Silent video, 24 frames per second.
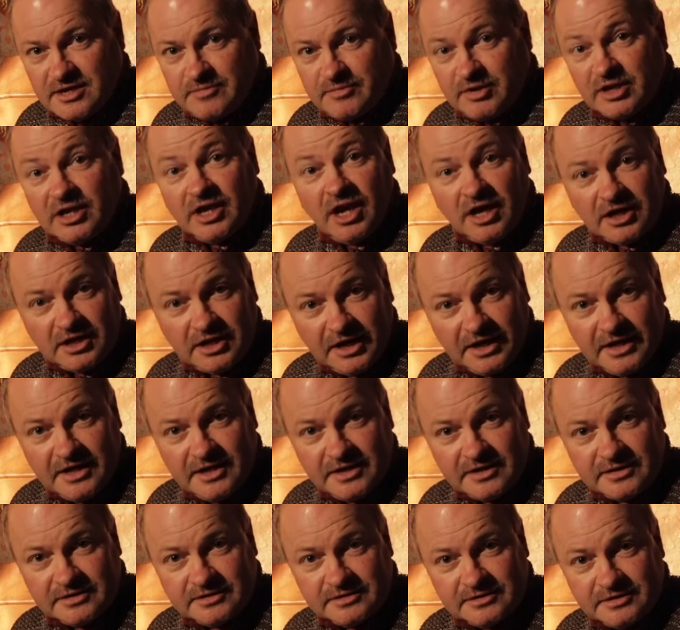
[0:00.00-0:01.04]
But
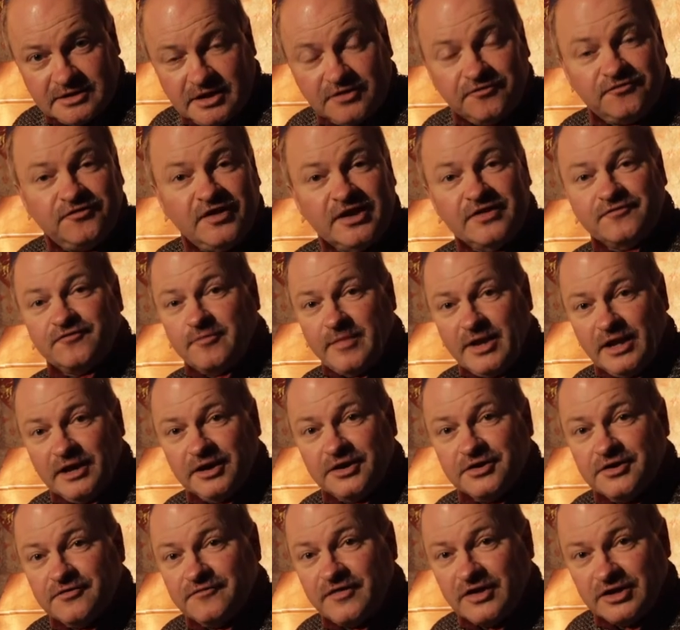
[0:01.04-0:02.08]
luckily, a fleet from
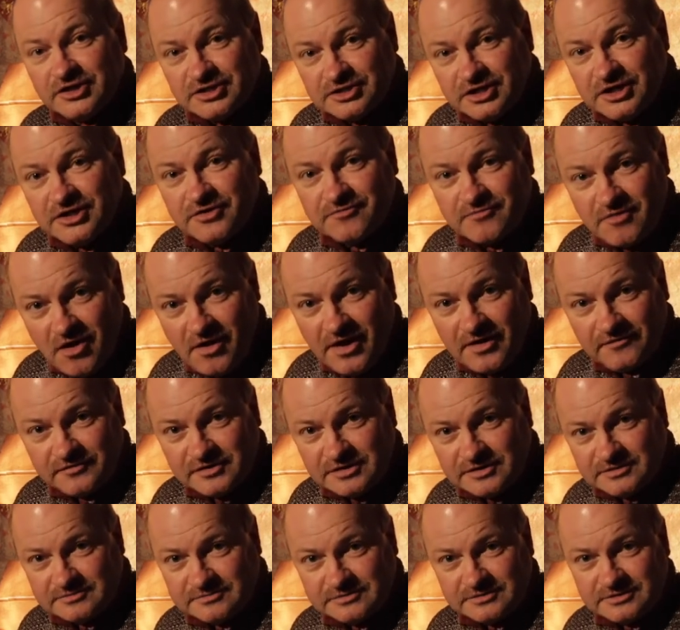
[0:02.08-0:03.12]
England eventually
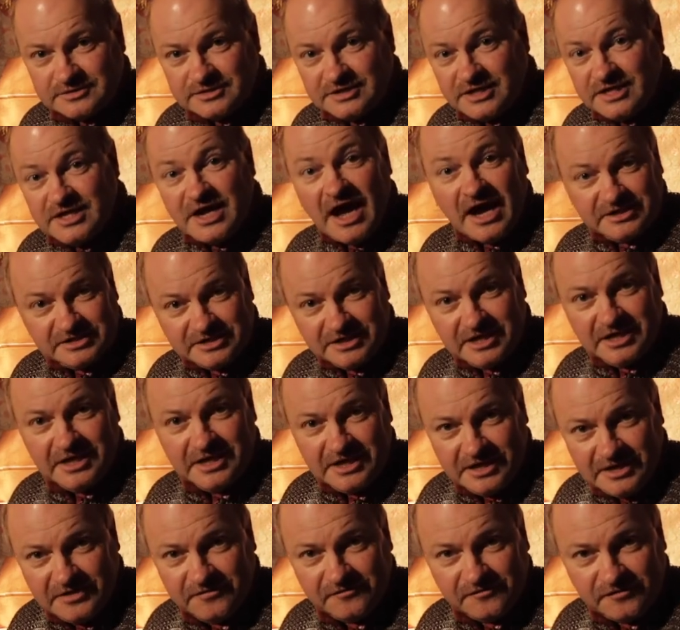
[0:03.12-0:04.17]
arrived, and he had to
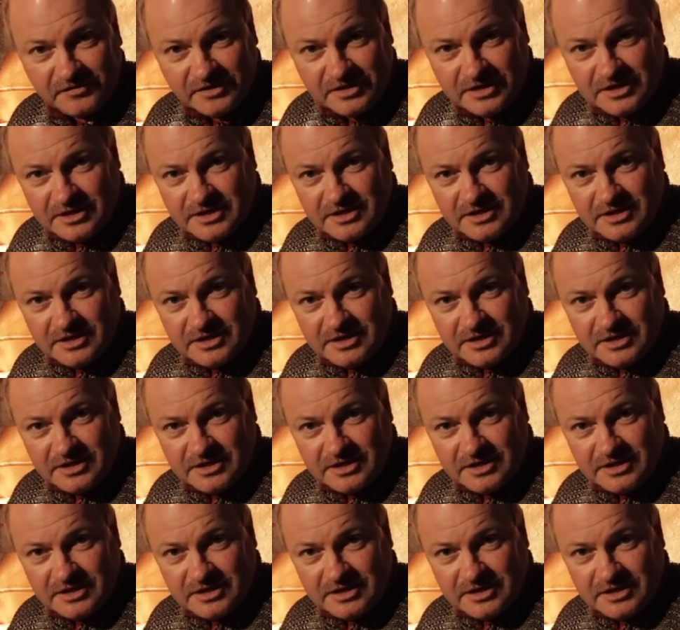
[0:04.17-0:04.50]
leave.